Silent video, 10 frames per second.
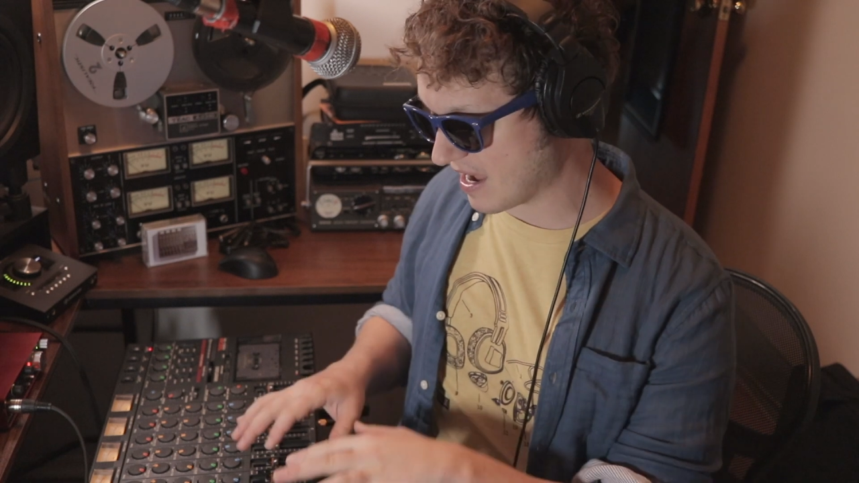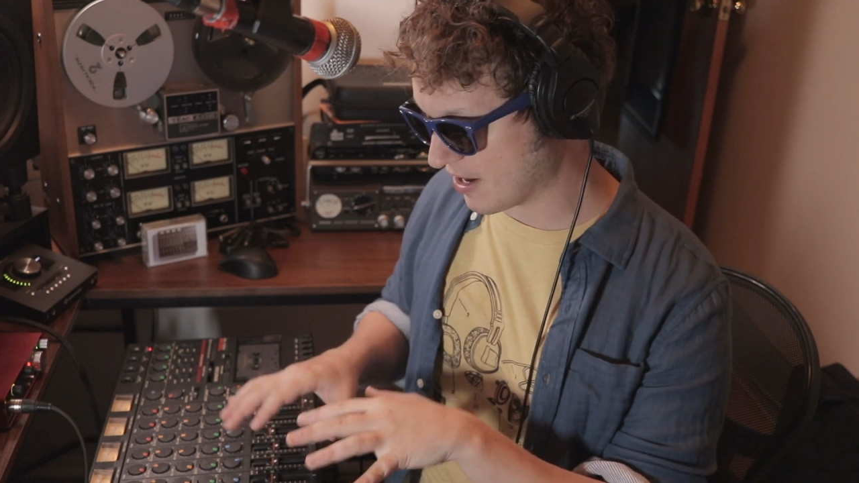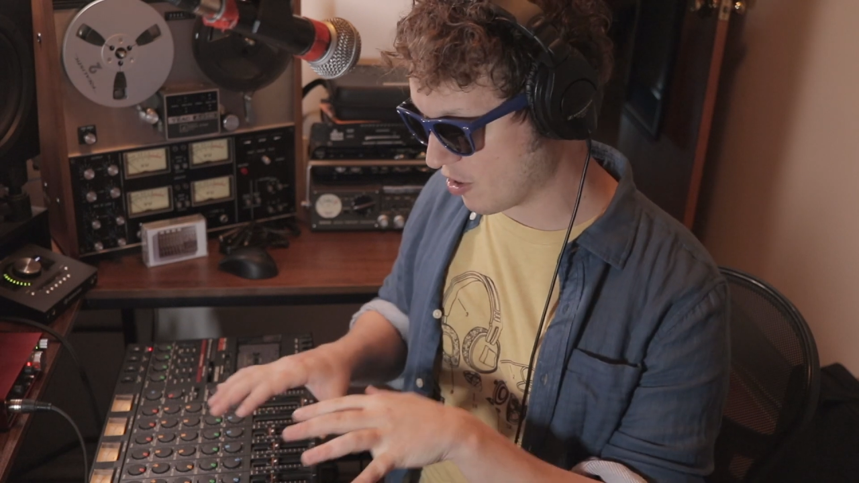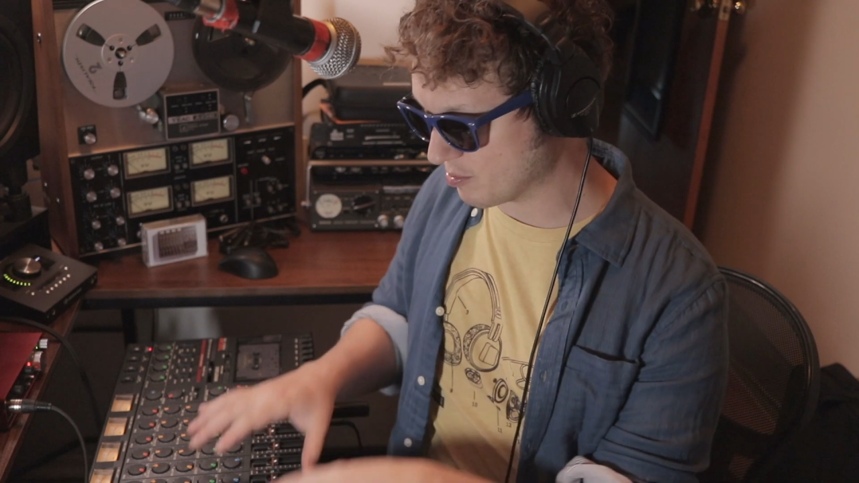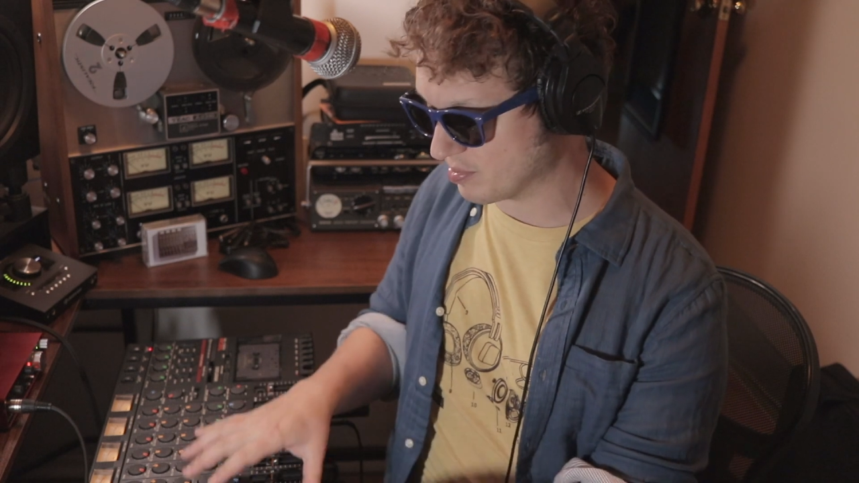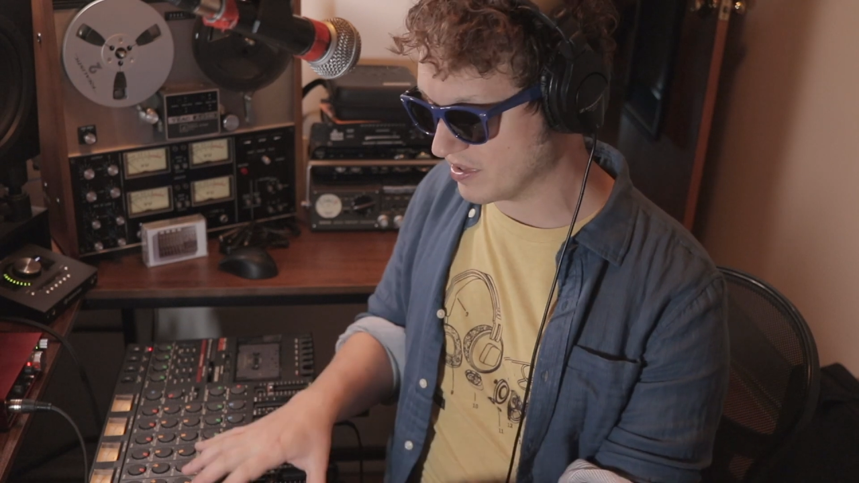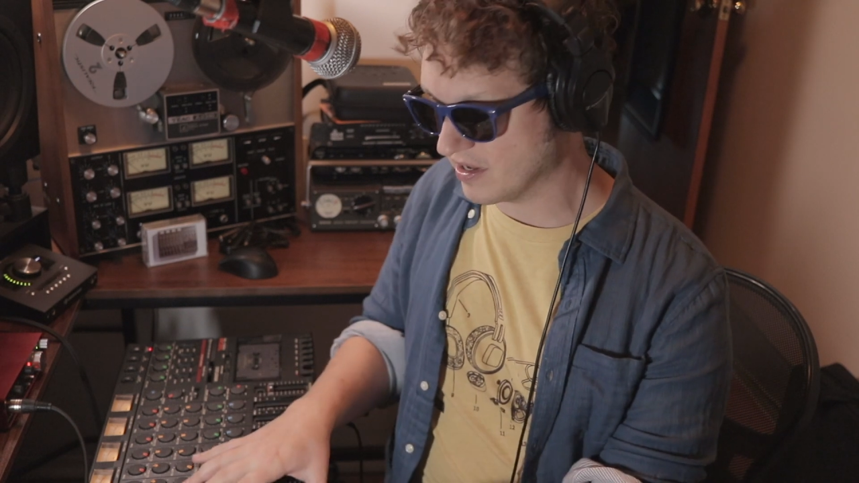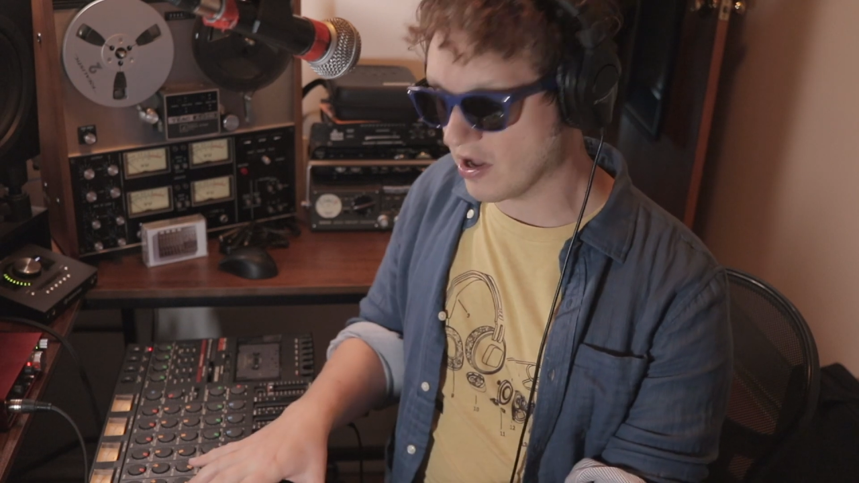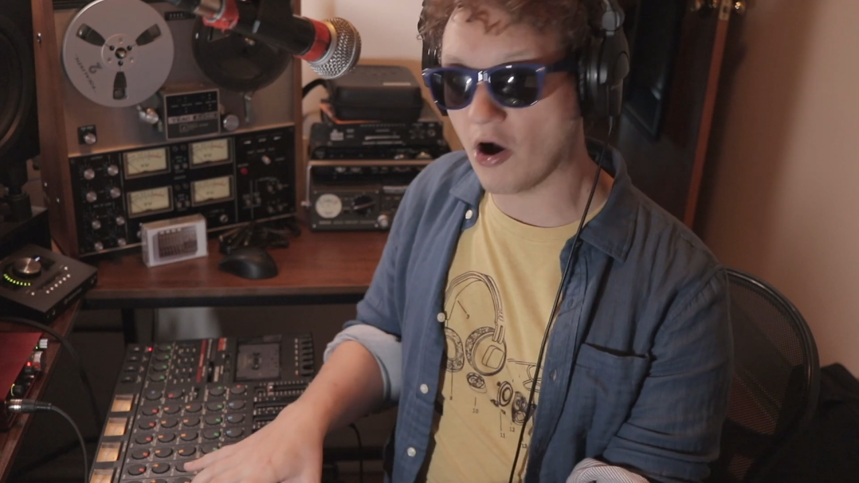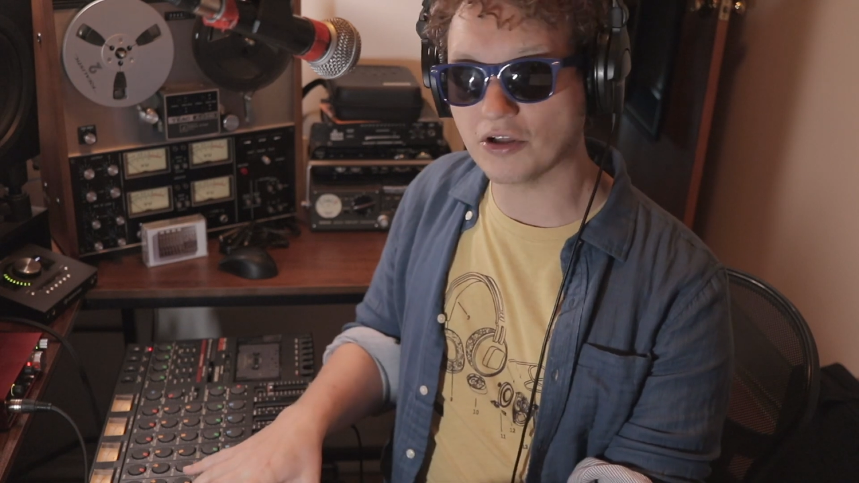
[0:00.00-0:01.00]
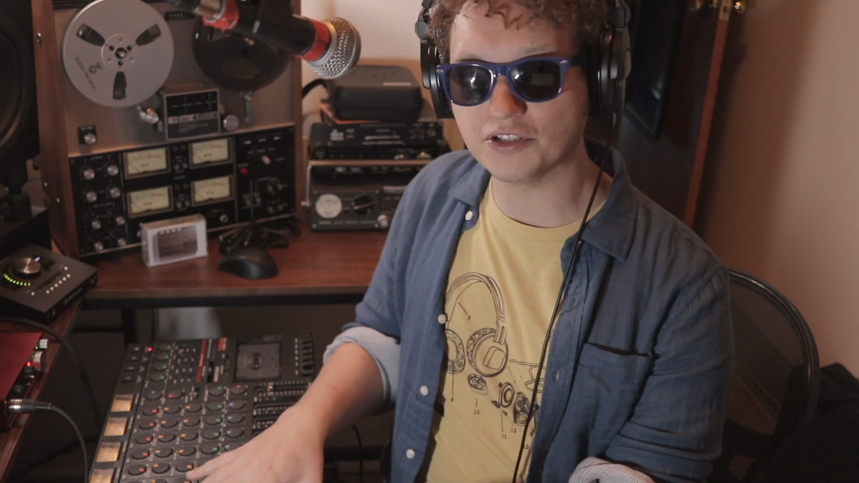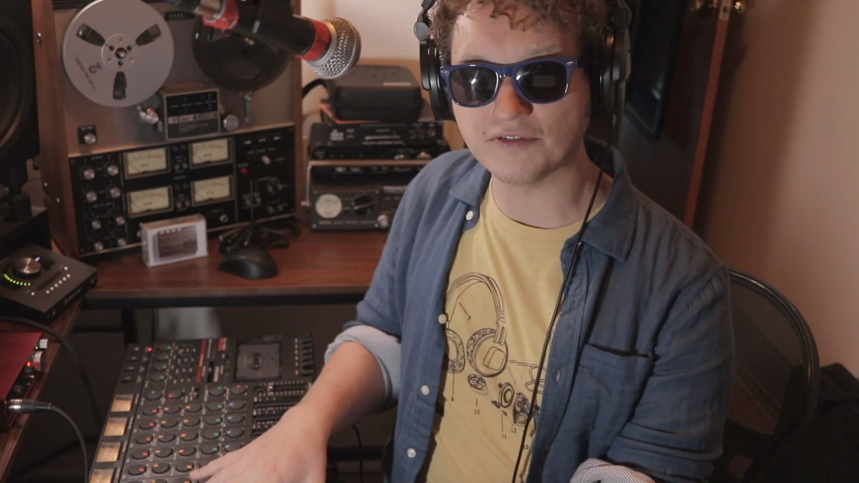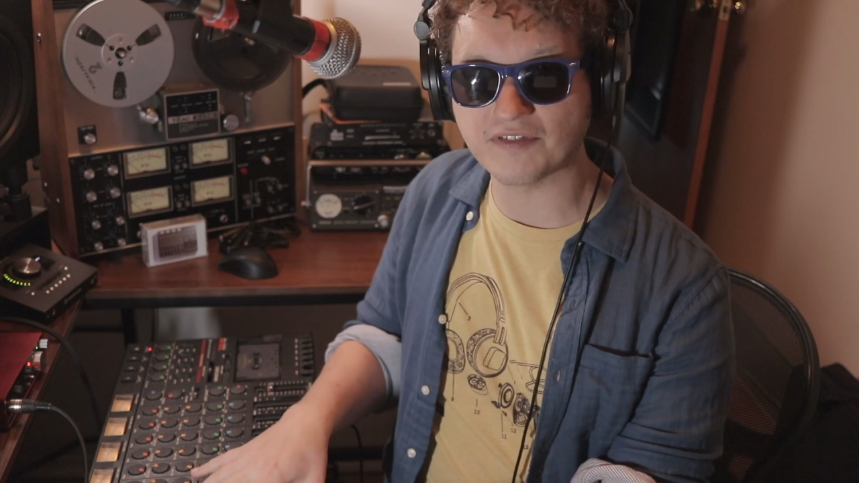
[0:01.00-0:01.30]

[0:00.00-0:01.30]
I hope all you